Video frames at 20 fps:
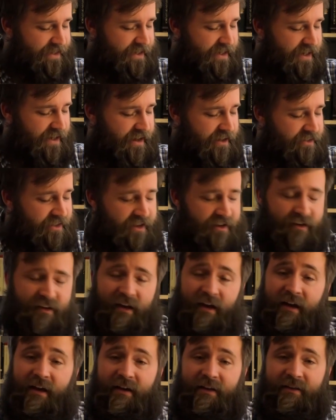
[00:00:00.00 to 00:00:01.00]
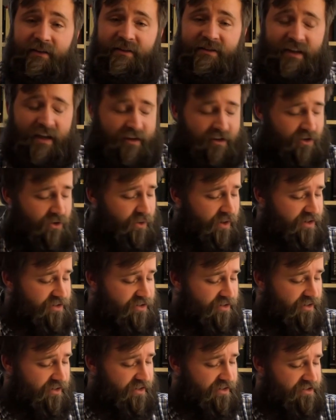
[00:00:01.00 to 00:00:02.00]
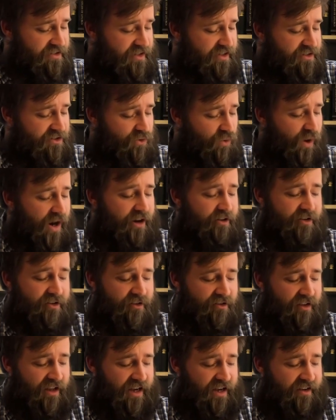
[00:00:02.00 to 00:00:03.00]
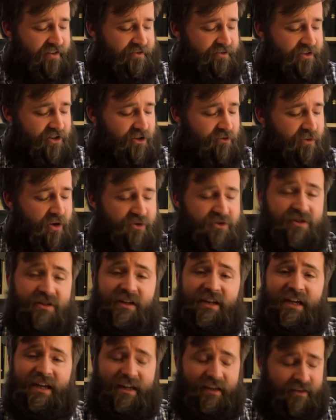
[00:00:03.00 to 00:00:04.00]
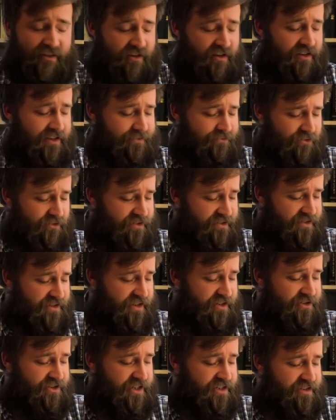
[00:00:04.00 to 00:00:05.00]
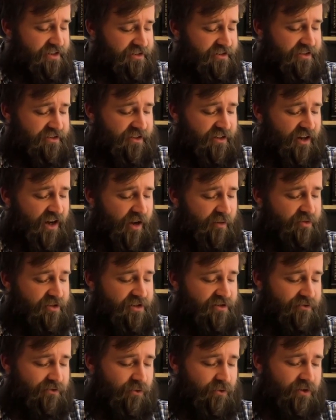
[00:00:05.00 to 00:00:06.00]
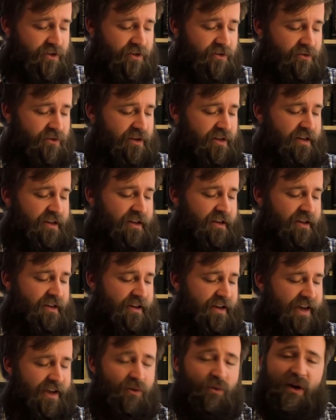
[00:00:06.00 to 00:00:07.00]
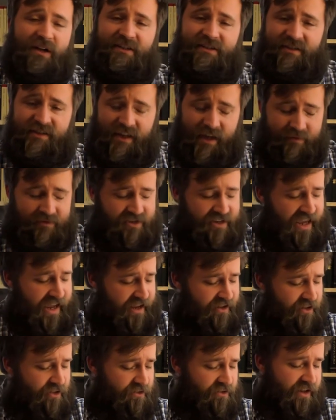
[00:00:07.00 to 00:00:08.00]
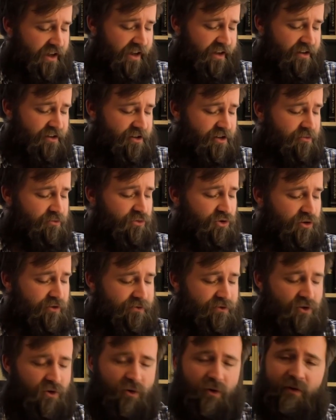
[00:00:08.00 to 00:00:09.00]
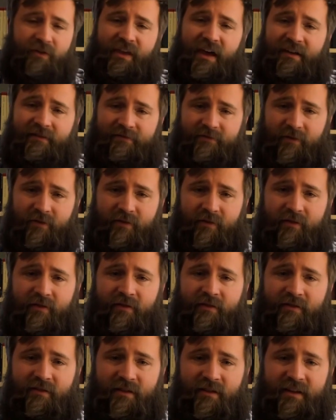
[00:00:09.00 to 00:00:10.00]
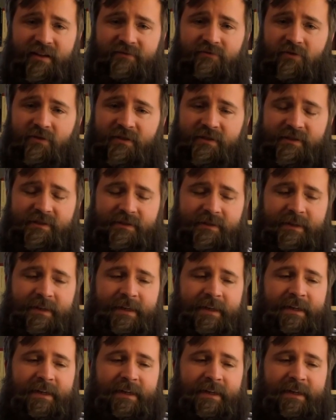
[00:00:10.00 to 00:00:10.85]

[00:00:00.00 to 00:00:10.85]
And then the second question is this: where in your life do you most need the deliverance that Jesus has accomplished for you? And what steps can you take to move toward that further deliverance?